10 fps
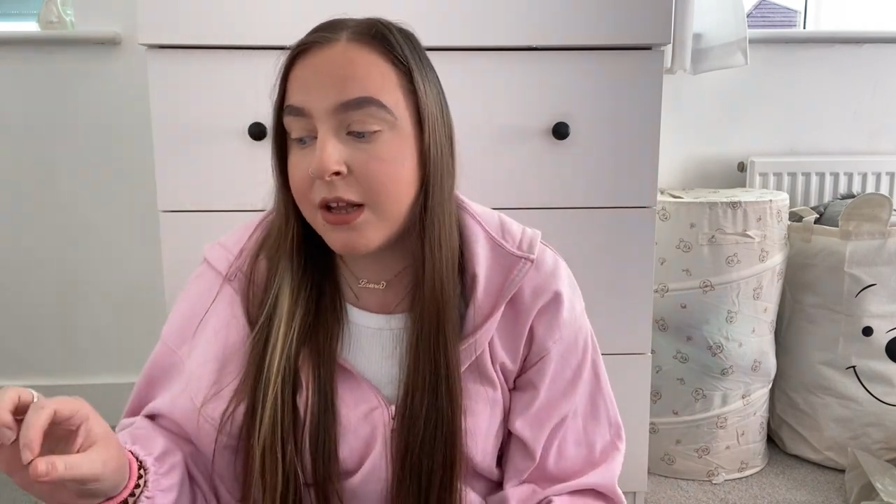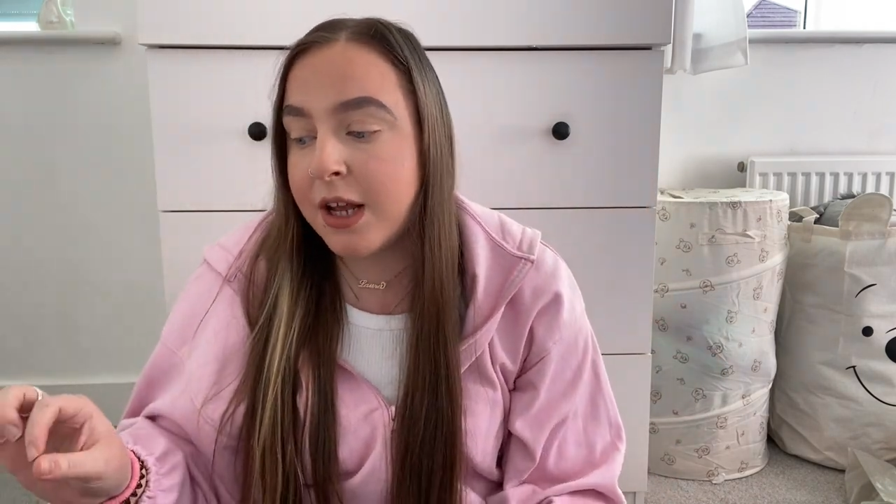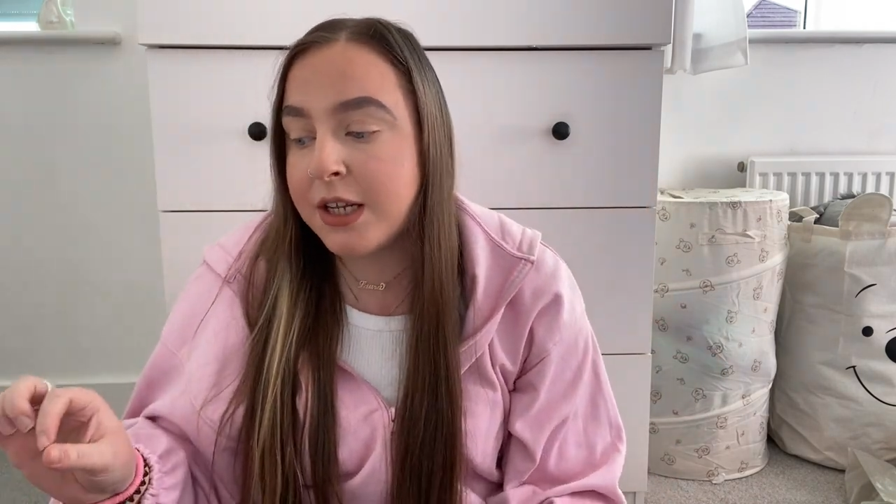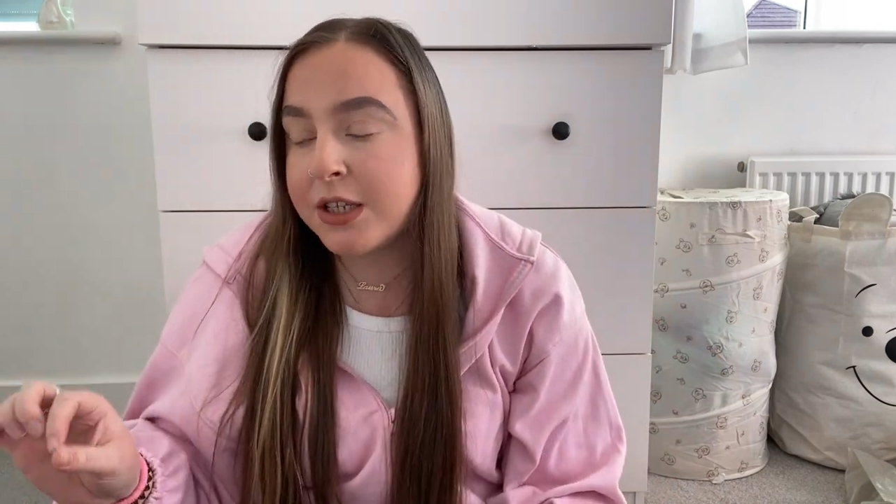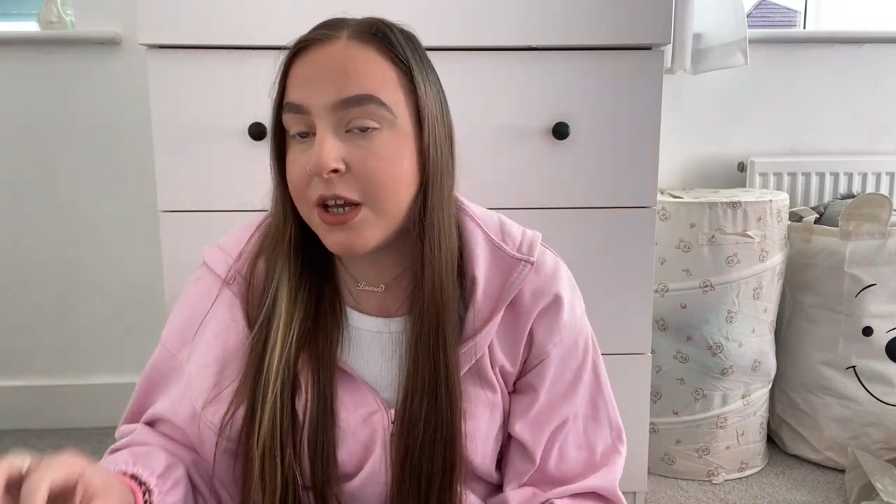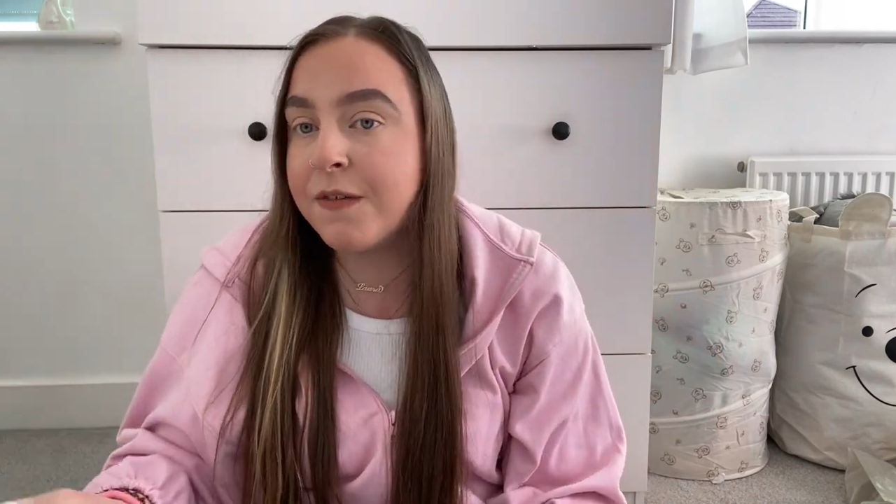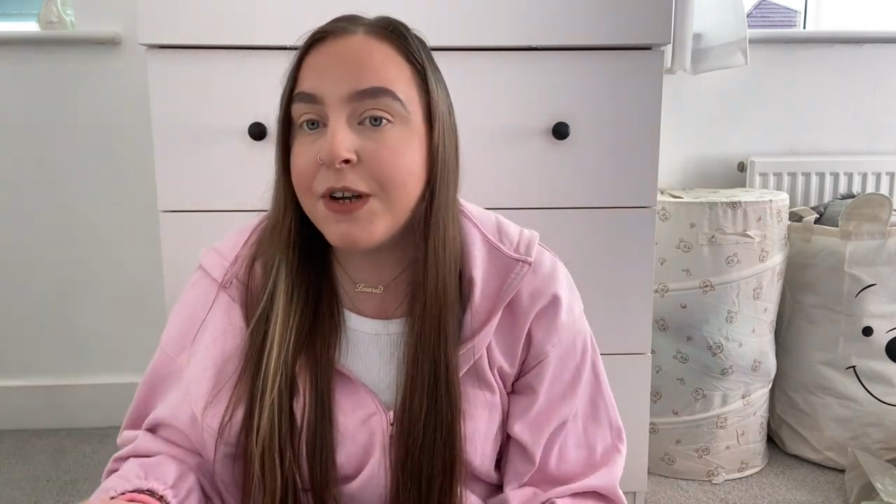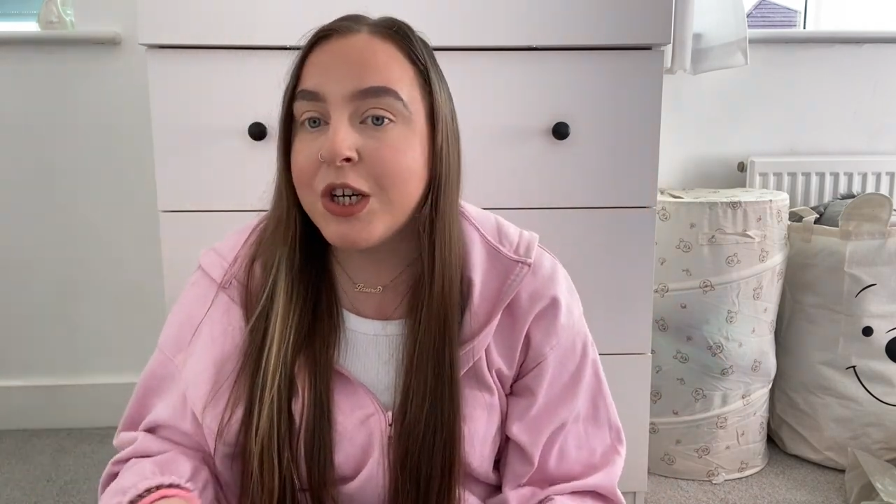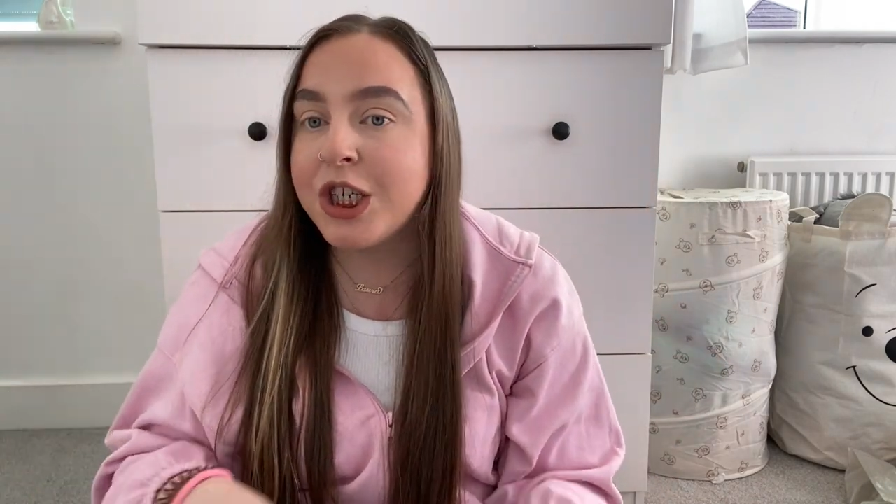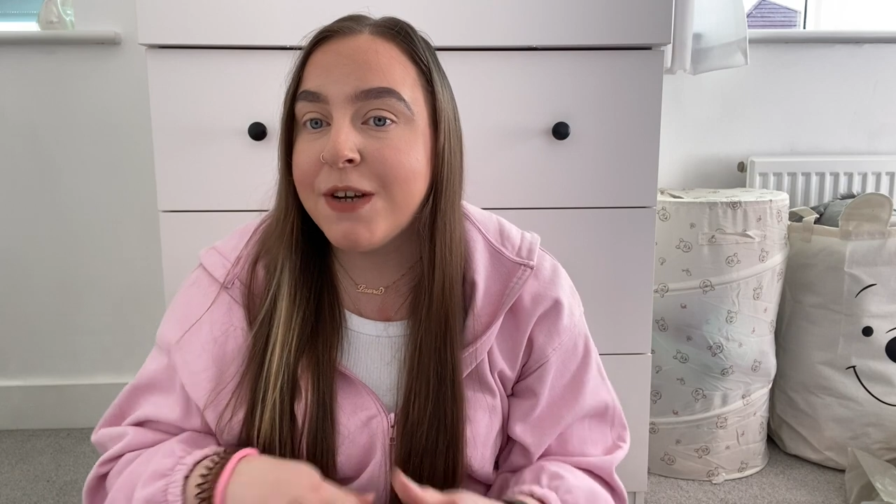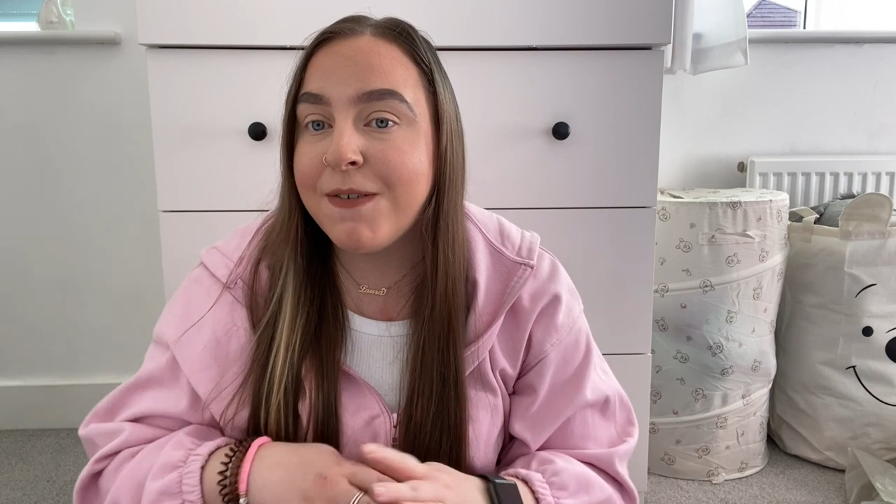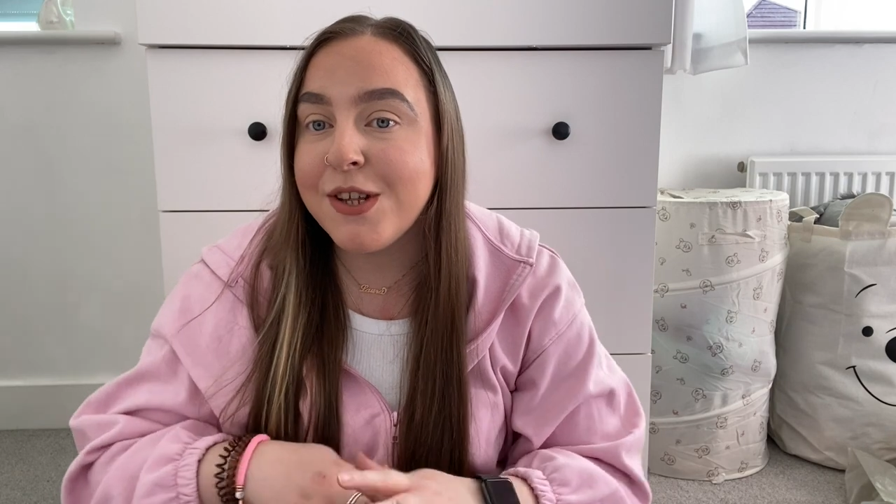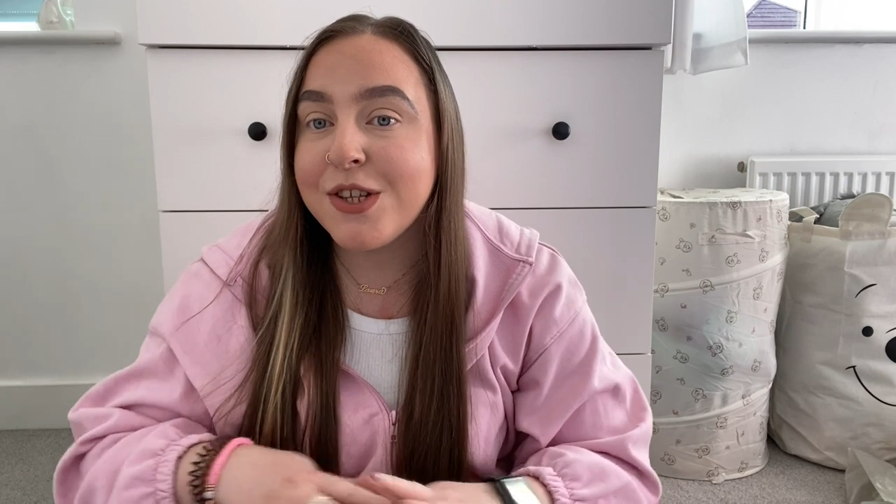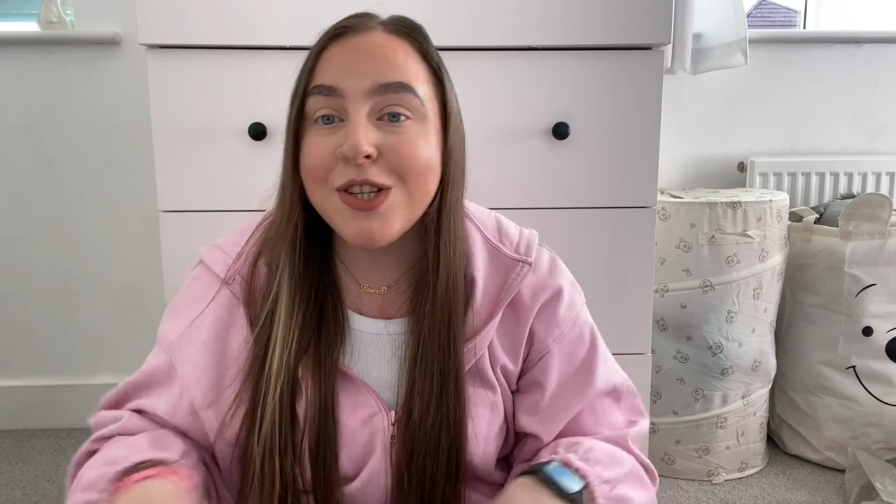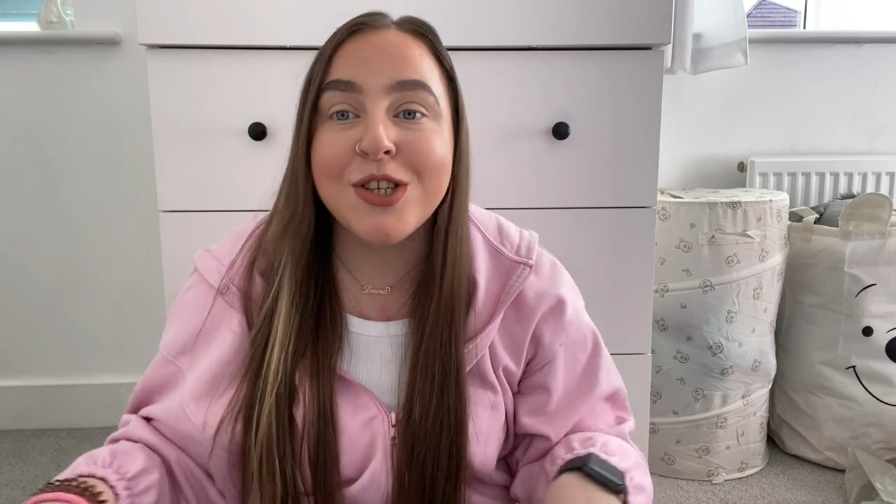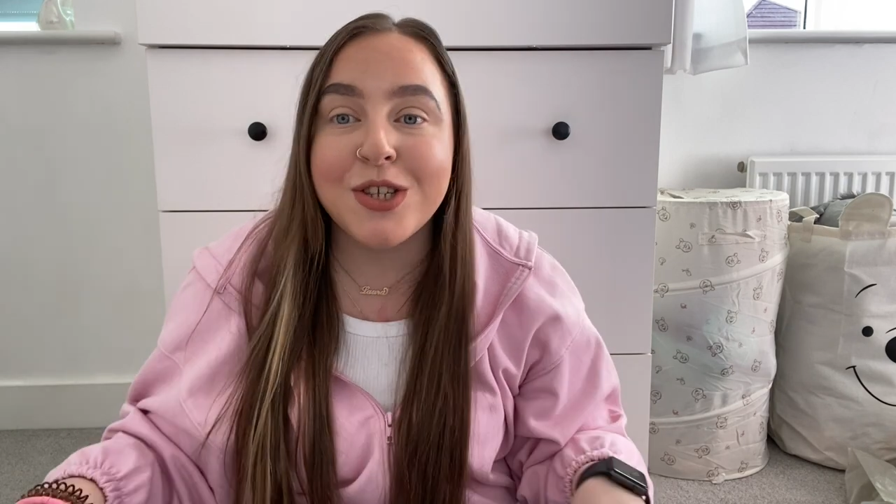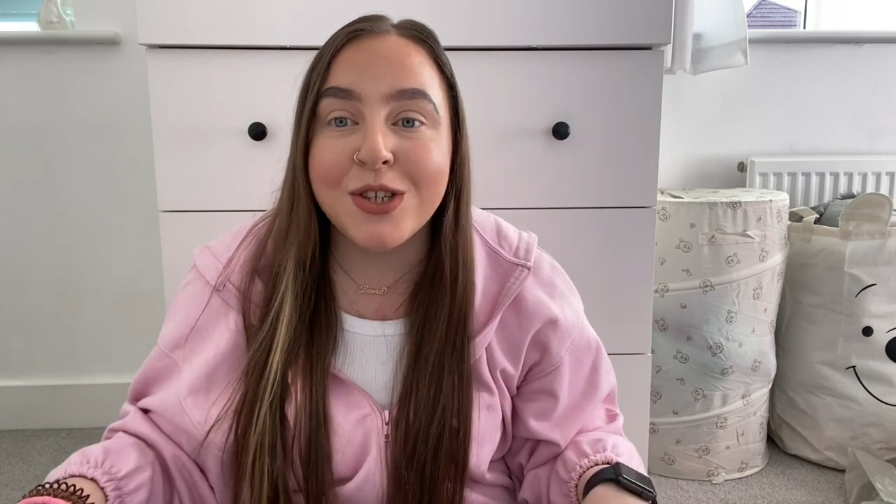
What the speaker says: it's so funny because she fits in,